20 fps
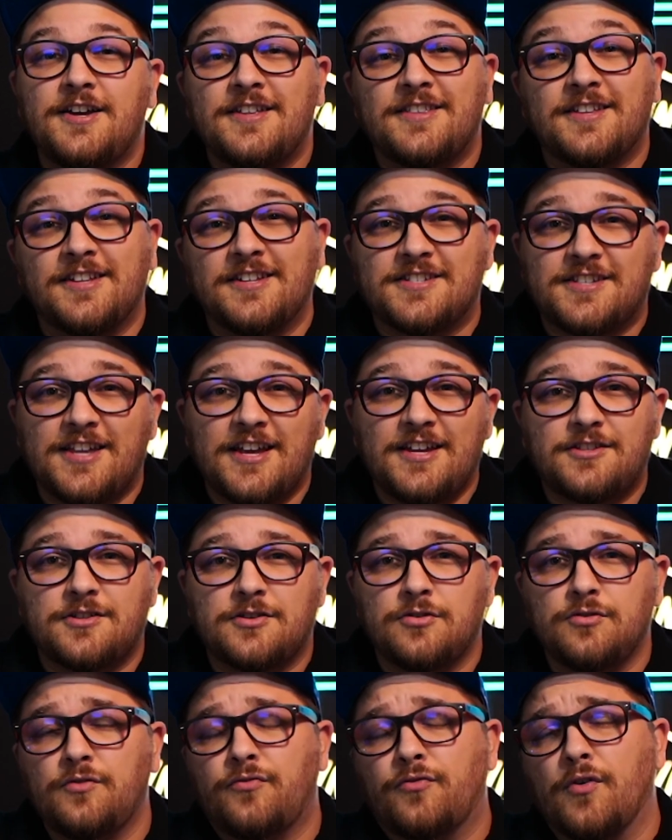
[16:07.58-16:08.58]
then stay
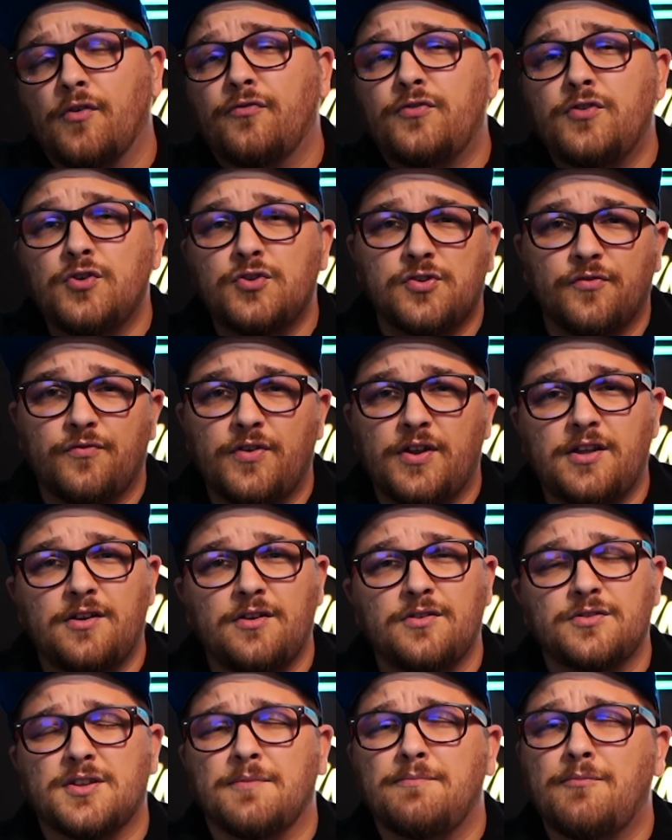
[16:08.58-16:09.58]
tuned for future
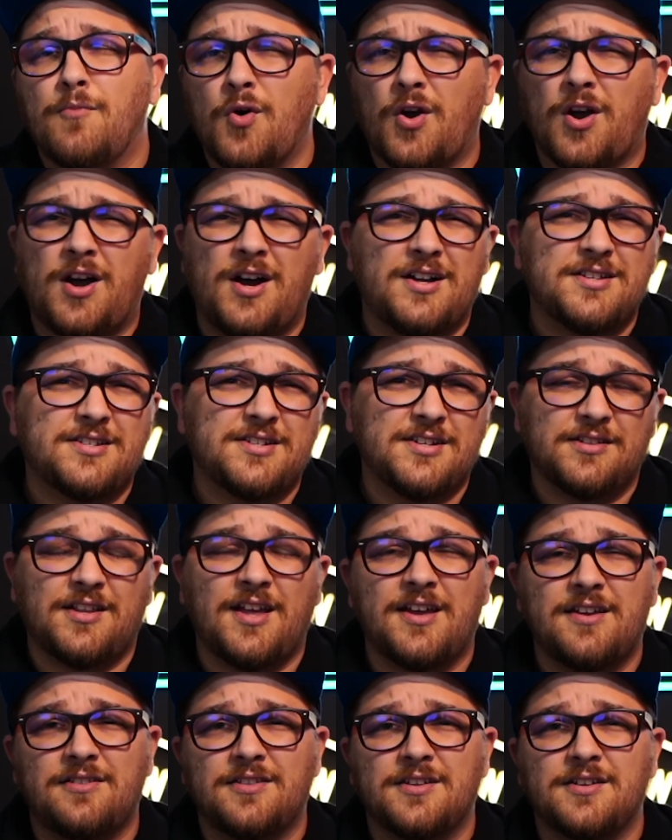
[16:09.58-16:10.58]
videos and more content
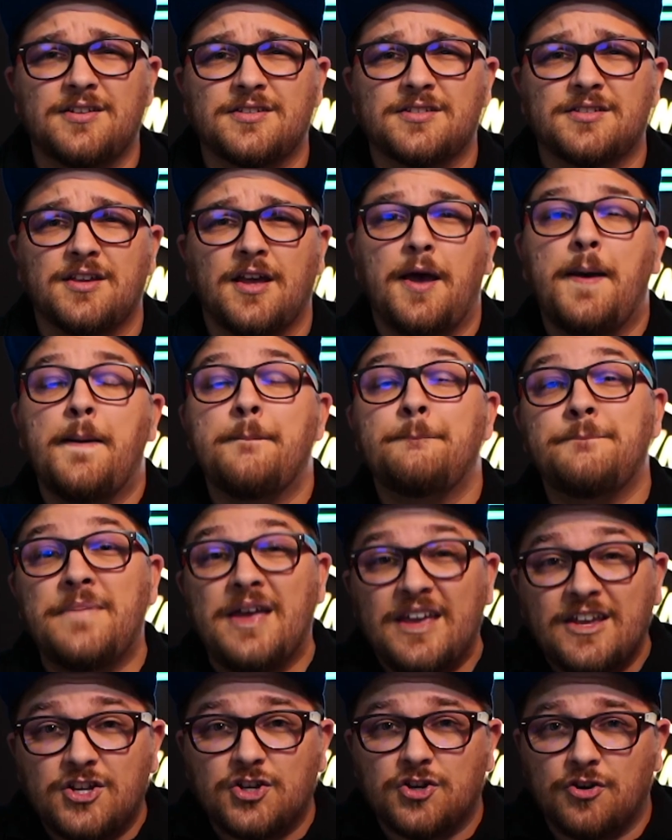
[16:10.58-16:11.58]
like this.
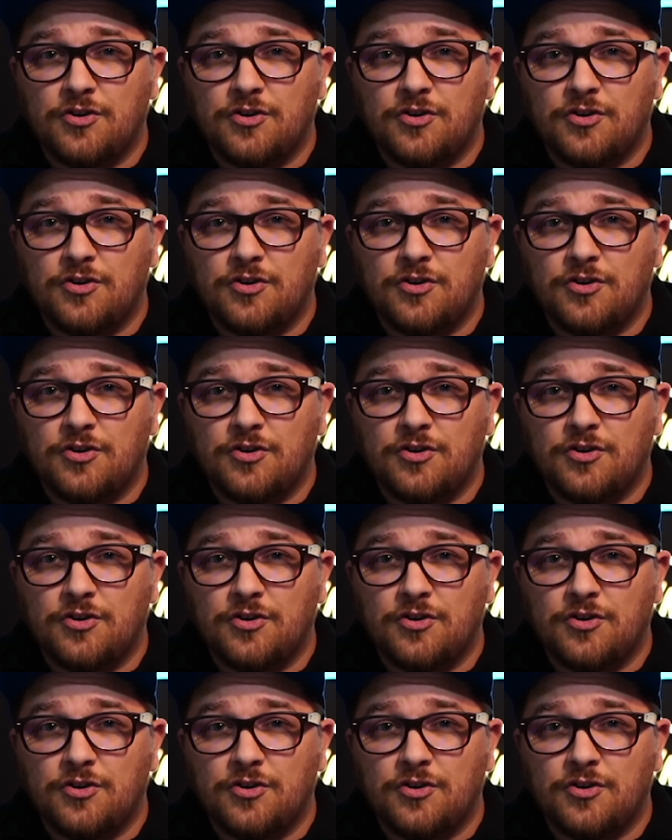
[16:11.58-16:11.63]
Make sure